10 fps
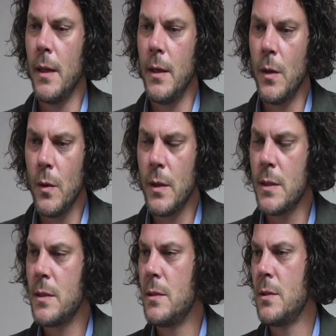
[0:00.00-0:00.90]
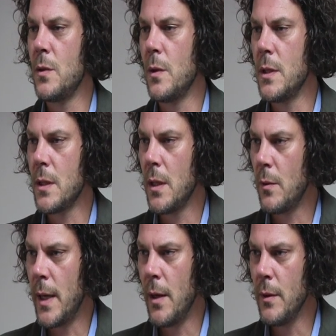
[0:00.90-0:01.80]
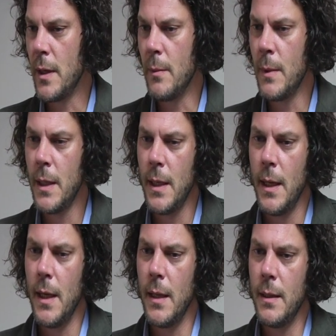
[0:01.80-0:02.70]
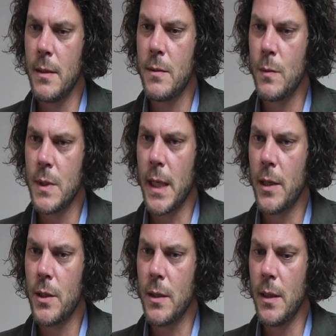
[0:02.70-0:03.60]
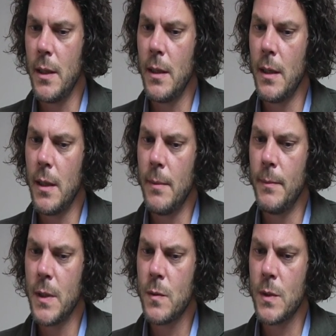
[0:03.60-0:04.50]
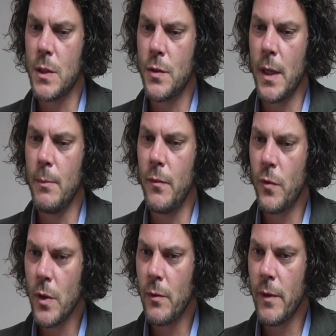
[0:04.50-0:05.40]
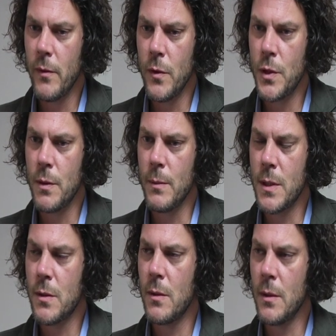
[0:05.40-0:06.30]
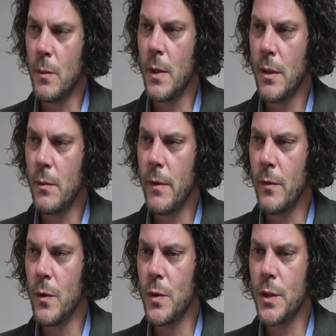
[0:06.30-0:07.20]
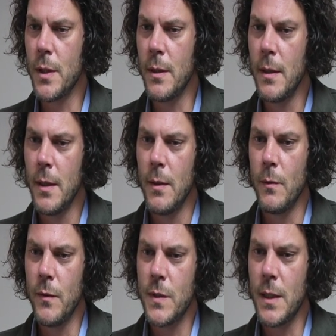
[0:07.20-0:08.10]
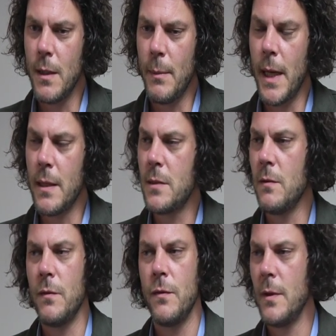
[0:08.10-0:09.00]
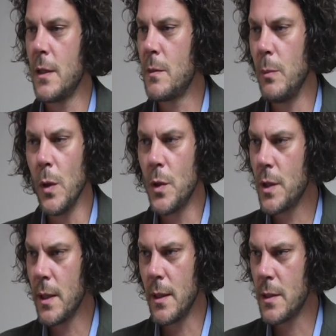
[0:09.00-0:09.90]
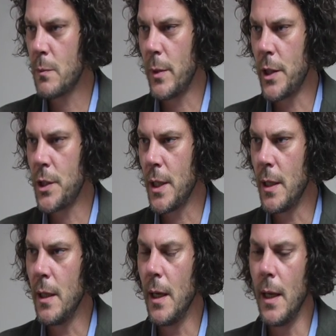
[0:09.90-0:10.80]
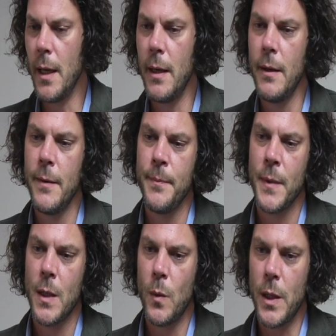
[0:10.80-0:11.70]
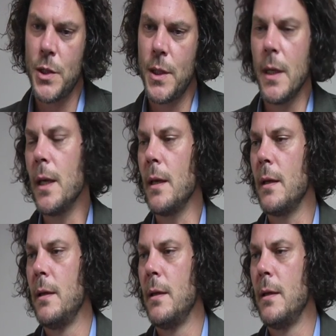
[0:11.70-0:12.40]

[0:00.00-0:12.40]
They know there's stories all around them, and this was actually this was a trend before the revolution, but certainly with the revolution, we've seen a massive explosion in expression and questioning